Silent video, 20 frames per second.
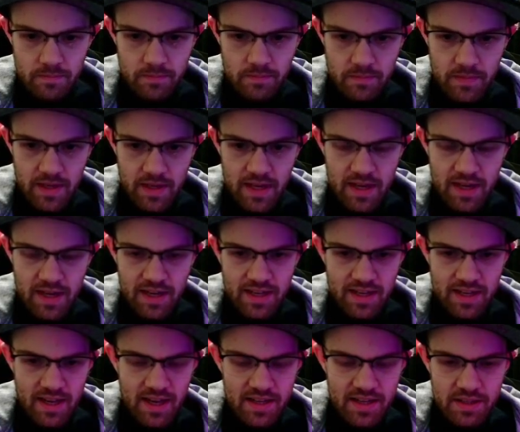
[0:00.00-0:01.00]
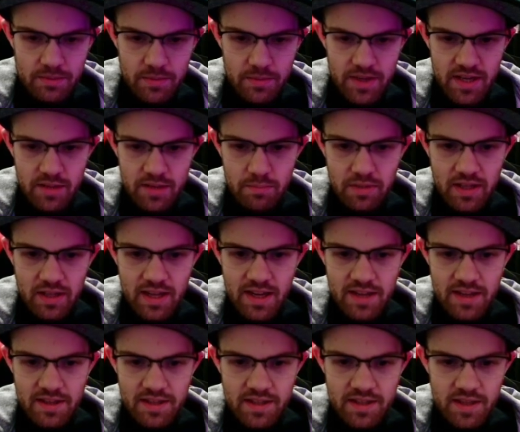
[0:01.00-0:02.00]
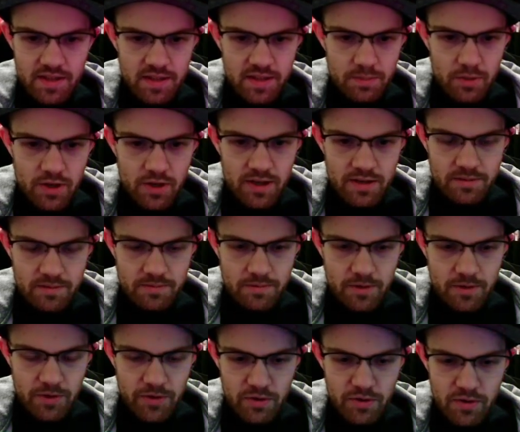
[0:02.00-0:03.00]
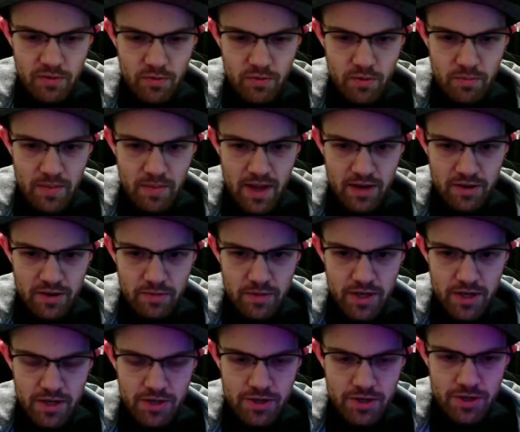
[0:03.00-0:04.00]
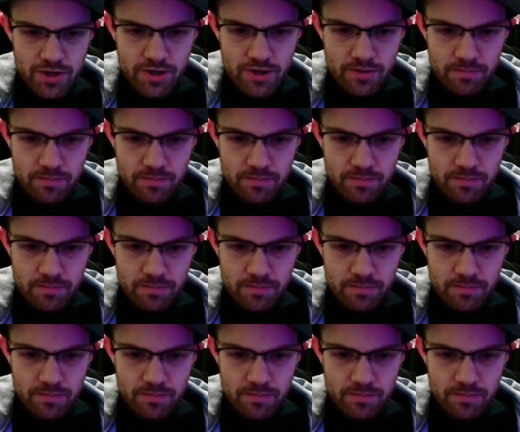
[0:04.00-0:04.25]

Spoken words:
And I guess we play the Sunspot, although it won't matter much.